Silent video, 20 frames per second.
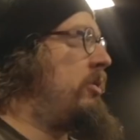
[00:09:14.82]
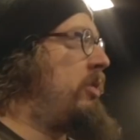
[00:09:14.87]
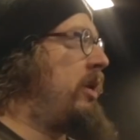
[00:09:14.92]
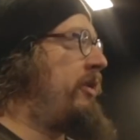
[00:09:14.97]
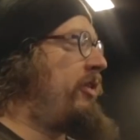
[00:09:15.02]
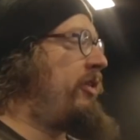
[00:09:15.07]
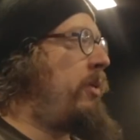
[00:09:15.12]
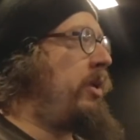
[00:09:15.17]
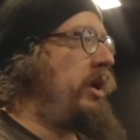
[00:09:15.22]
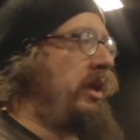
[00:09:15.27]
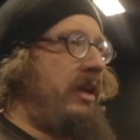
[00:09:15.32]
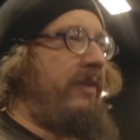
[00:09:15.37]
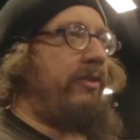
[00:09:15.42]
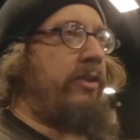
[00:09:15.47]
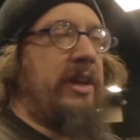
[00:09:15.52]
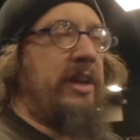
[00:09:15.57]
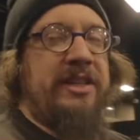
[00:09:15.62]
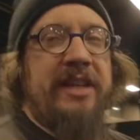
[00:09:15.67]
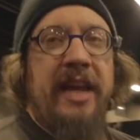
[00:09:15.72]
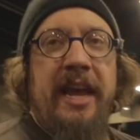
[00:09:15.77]
What if I want to give
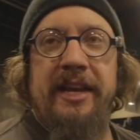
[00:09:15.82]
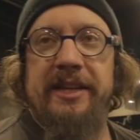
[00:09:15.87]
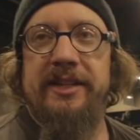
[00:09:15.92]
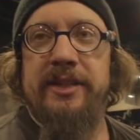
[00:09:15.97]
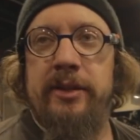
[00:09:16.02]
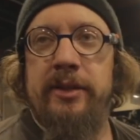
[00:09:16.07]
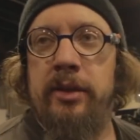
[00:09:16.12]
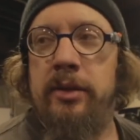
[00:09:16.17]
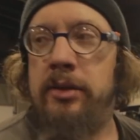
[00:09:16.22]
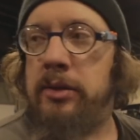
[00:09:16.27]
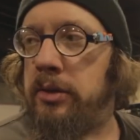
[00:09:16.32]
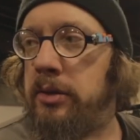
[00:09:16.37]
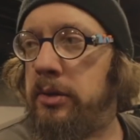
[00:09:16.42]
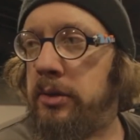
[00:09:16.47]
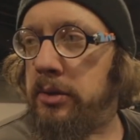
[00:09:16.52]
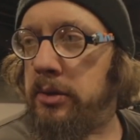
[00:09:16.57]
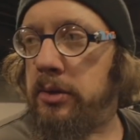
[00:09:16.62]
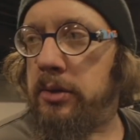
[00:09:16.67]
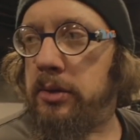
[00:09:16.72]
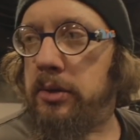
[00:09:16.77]
her a taste?
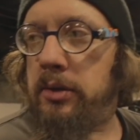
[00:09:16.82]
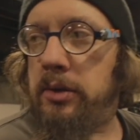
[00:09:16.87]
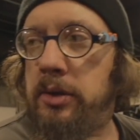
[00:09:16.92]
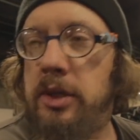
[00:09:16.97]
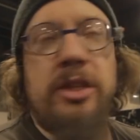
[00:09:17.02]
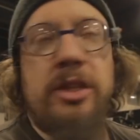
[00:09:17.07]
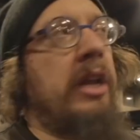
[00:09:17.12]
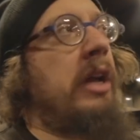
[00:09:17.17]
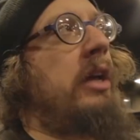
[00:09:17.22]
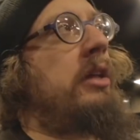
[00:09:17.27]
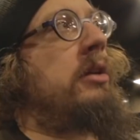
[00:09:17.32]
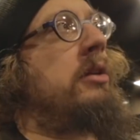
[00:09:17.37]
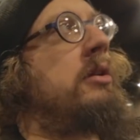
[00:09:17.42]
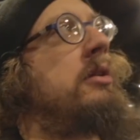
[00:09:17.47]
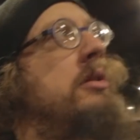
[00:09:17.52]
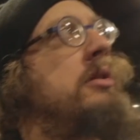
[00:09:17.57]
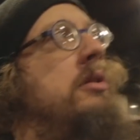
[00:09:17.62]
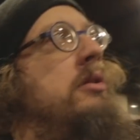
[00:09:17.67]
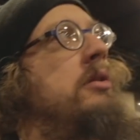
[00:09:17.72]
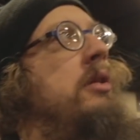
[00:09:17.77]
Just like a,
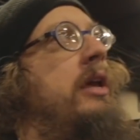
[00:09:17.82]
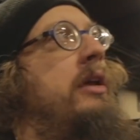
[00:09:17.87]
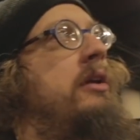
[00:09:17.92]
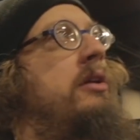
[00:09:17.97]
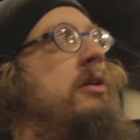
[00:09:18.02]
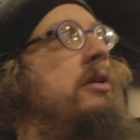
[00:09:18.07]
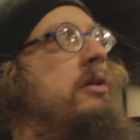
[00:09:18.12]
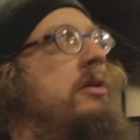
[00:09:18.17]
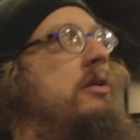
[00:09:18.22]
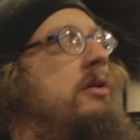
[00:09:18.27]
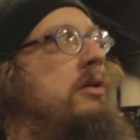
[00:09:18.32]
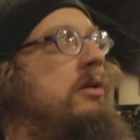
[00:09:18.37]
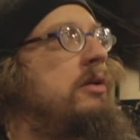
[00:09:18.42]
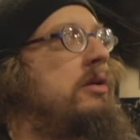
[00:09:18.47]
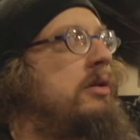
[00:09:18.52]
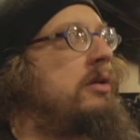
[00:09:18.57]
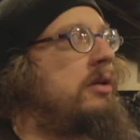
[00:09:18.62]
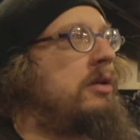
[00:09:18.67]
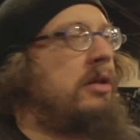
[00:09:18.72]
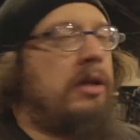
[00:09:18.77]
like,
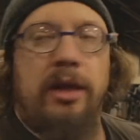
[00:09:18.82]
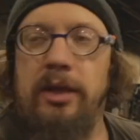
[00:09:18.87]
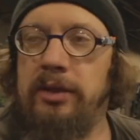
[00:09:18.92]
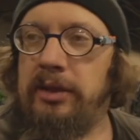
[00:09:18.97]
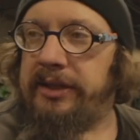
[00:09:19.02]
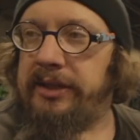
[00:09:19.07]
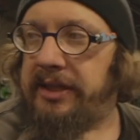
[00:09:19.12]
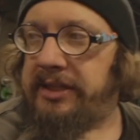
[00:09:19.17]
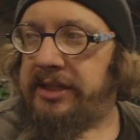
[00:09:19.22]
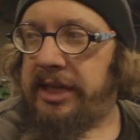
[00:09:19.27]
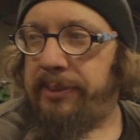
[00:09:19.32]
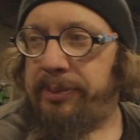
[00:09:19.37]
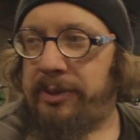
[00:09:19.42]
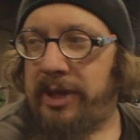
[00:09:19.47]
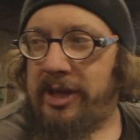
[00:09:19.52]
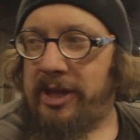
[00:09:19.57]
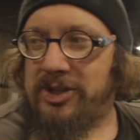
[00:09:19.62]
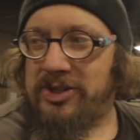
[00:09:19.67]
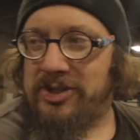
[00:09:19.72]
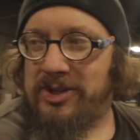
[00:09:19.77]
let the tip
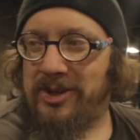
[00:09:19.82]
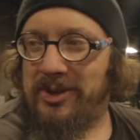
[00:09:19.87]
kiss?